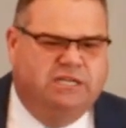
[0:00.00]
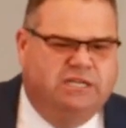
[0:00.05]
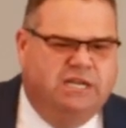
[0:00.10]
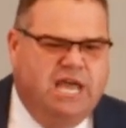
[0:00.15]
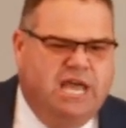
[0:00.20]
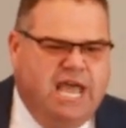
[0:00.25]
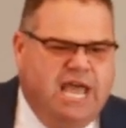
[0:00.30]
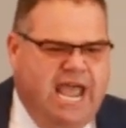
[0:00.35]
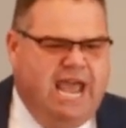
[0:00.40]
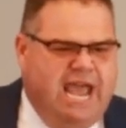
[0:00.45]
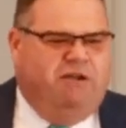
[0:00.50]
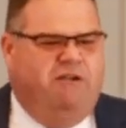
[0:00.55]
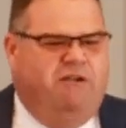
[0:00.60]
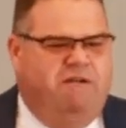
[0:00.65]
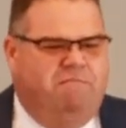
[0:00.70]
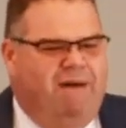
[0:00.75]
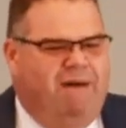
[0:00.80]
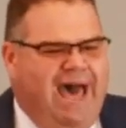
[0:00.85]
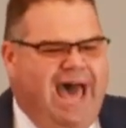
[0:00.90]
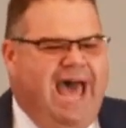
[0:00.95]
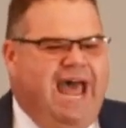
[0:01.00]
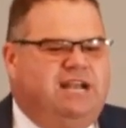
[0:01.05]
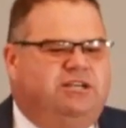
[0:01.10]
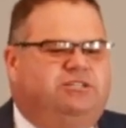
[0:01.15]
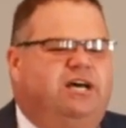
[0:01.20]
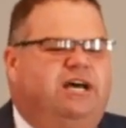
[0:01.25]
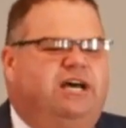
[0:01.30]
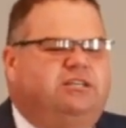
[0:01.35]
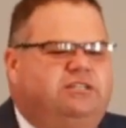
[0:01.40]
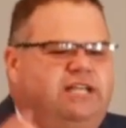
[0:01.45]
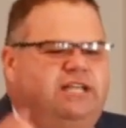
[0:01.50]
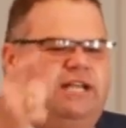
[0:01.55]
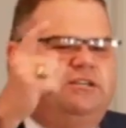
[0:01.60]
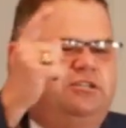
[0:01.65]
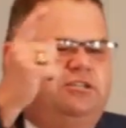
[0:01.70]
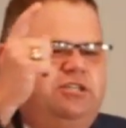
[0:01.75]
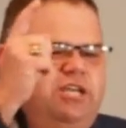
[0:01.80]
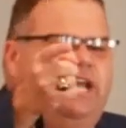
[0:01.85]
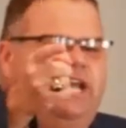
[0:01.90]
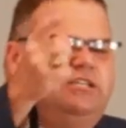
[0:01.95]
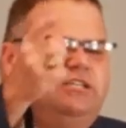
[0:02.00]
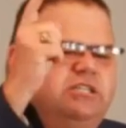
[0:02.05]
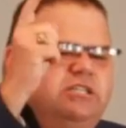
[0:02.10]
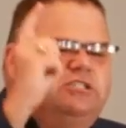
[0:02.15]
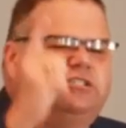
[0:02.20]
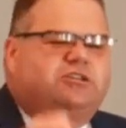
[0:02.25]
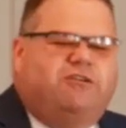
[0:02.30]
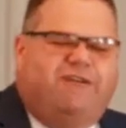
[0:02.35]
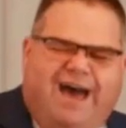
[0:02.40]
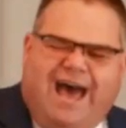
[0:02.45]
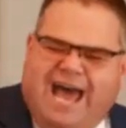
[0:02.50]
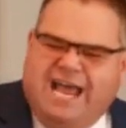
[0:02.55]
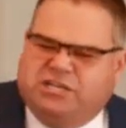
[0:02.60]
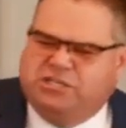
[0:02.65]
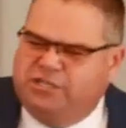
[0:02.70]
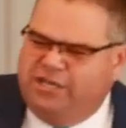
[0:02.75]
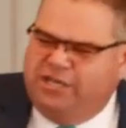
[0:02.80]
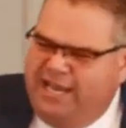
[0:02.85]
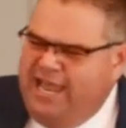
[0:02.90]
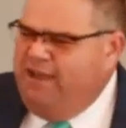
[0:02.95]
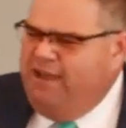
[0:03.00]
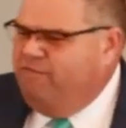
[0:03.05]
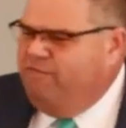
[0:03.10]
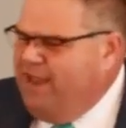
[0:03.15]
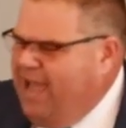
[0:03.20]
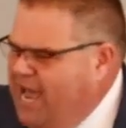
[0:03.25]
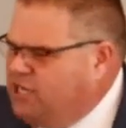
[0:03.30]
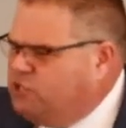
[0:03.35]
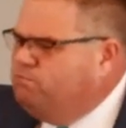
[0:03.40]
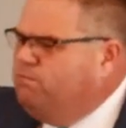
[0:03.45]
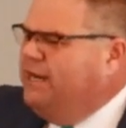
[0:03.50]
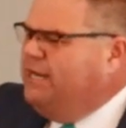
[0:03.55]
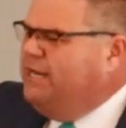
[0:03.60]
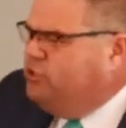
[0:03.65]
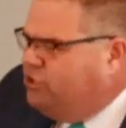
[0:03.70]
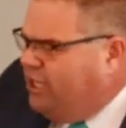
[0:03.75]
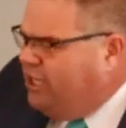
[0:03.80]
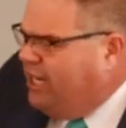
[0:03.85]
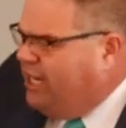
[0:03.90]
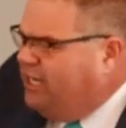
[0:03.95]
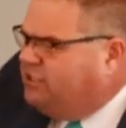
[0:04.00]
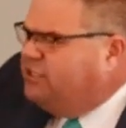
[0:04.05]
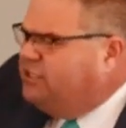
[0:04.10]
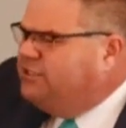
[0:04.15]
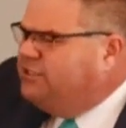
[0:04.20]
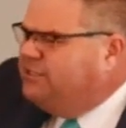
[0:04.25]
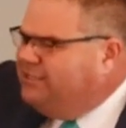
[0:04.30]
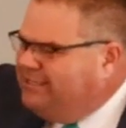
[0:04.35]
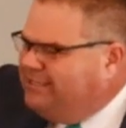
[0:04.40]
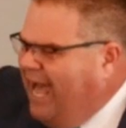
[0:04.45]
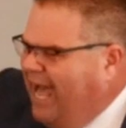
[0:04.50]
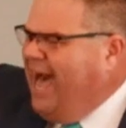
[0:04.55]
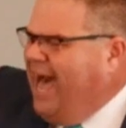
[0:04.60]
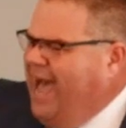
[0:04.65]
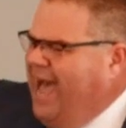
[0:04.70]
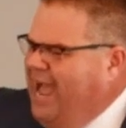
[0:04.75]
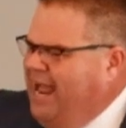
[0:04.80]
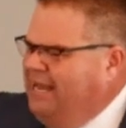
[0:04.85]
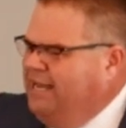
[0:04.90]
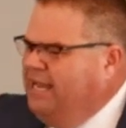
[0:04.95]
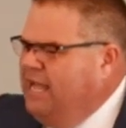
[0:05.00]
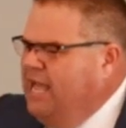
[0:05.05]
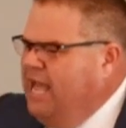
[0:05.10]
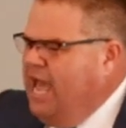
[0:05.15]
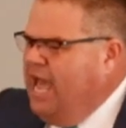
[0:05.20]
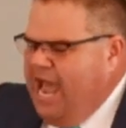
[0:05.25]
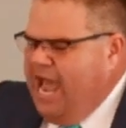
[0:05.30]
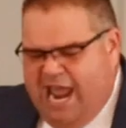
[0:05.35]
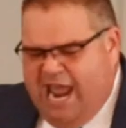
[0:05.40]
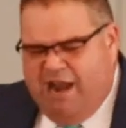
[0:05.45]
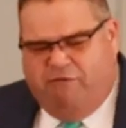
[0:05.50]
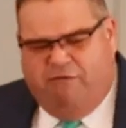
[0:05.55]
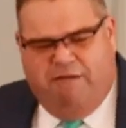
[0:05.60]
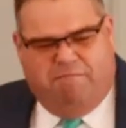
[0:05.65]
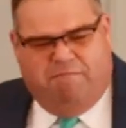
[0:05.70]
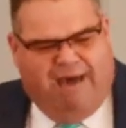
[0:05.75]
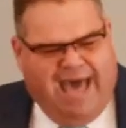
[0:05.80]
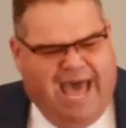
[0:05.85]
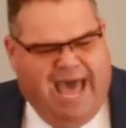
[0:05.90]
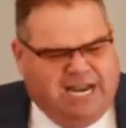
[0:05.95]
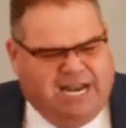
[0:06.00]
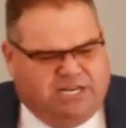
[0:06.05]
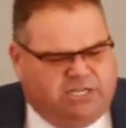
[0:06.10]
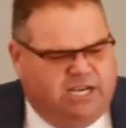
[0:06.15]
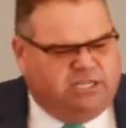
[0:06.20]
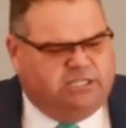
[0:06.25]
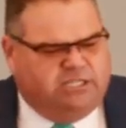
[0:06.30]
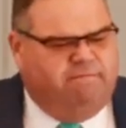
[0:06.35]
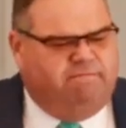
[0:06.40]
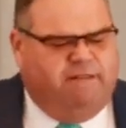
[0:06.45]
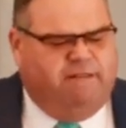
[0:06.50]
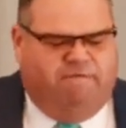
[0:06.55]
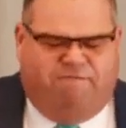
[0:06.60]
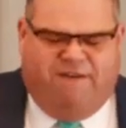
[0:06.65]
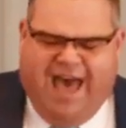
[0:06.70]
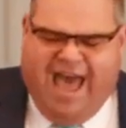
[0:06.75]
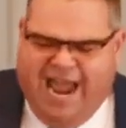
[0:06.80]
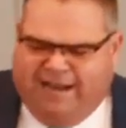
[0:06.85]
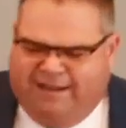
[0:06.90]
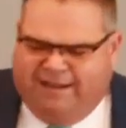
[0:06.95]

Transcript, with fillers: It reminds us that Jesus Christ lived, yes, but Jesus died. It reminds us of the fact that